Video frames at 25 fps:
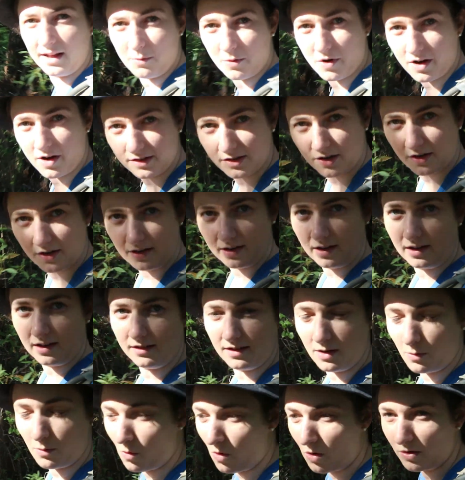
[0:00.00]
walked on
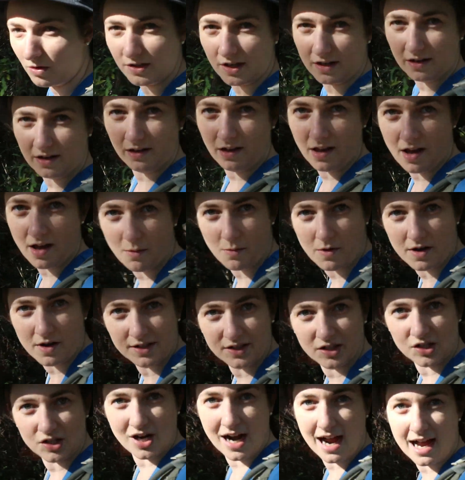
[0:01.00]
a lot
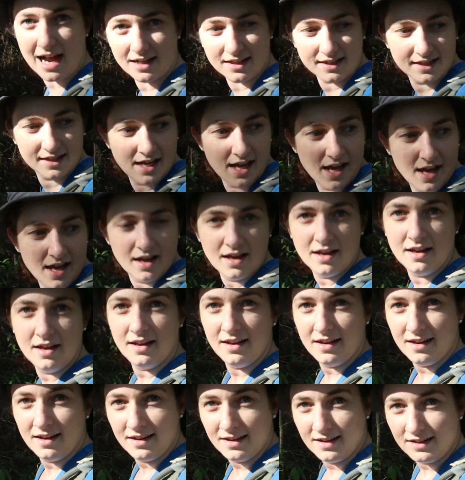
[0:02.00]
worse tracks.
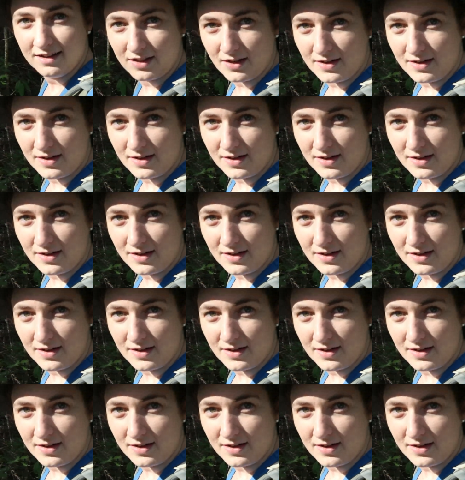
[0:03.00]
So